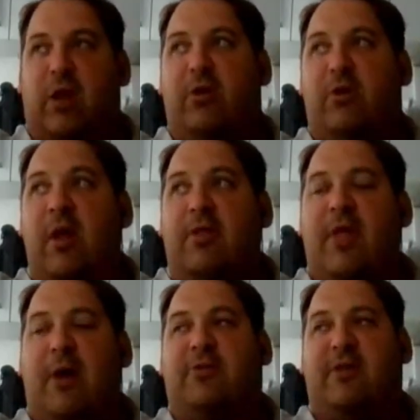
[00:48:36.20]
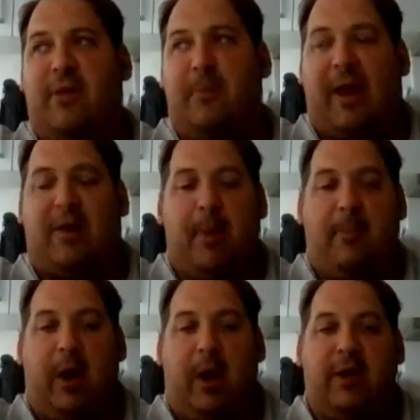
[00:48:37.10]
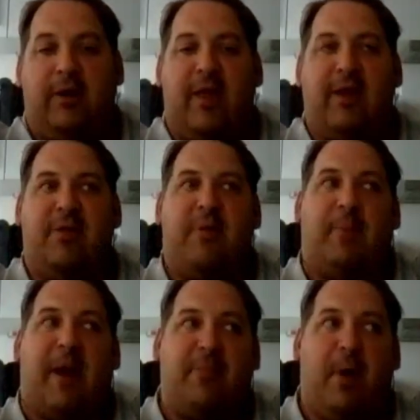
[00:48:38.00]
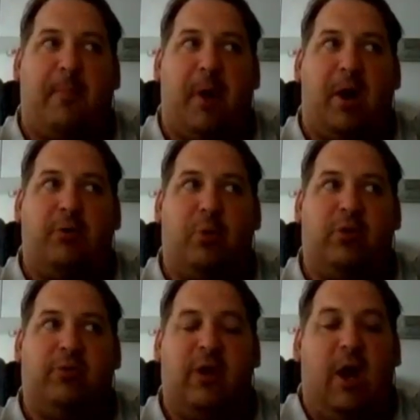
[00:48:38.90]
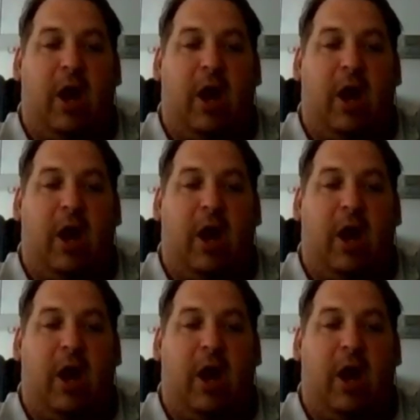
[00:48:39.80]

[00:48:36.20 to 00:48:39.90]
So that was in the back of my mind. And then in the back of my mind was